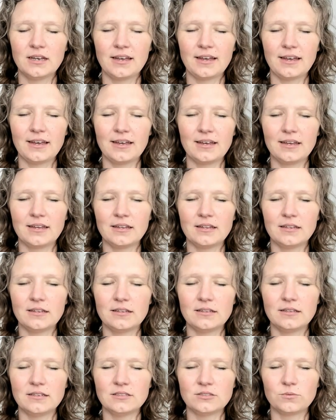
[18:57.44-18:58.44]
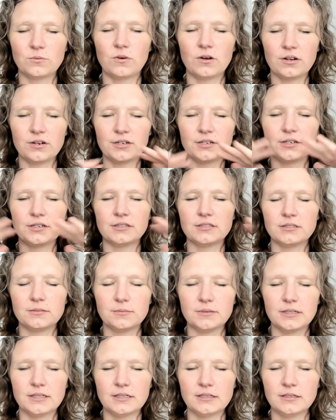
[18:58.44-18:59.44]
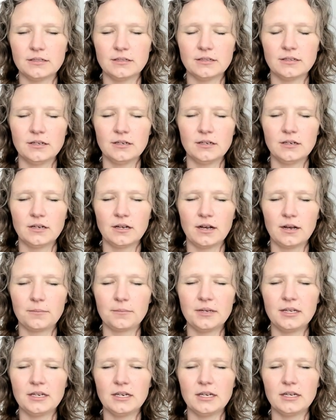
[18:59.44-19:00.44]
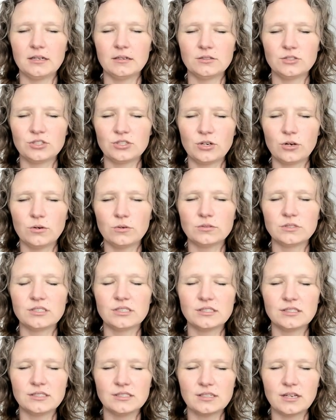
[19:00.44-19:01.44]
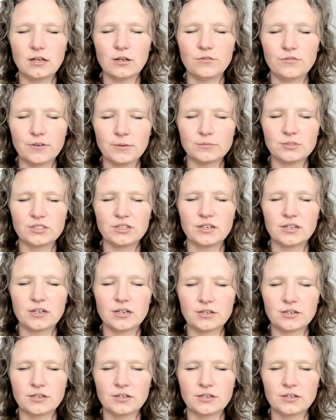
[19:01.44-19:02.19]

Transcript: And this water has been... I mean, it shows itself. I'm starting to